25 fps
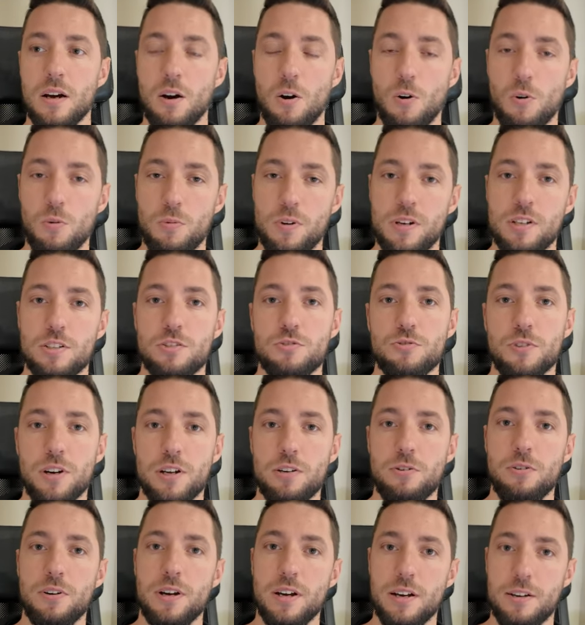Always
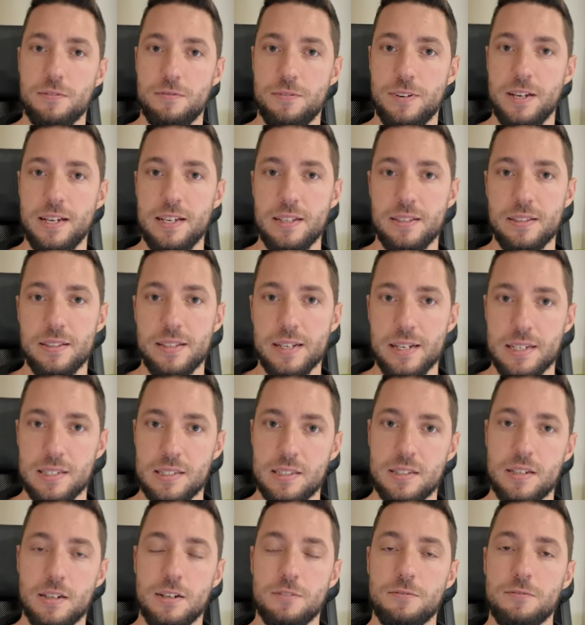try to have a
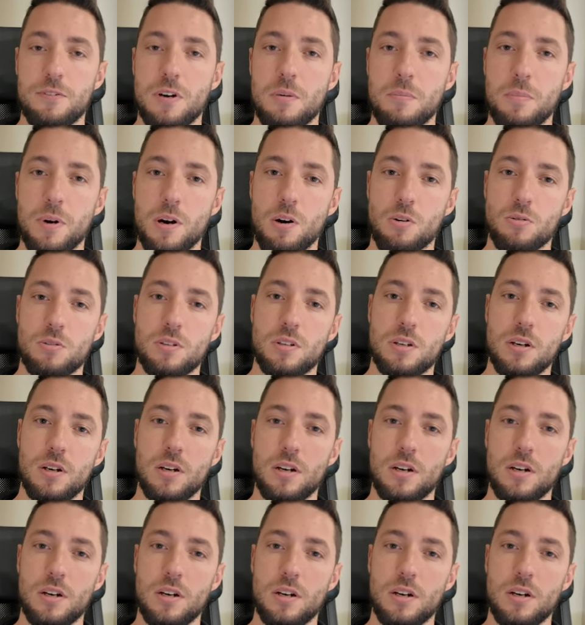desk of about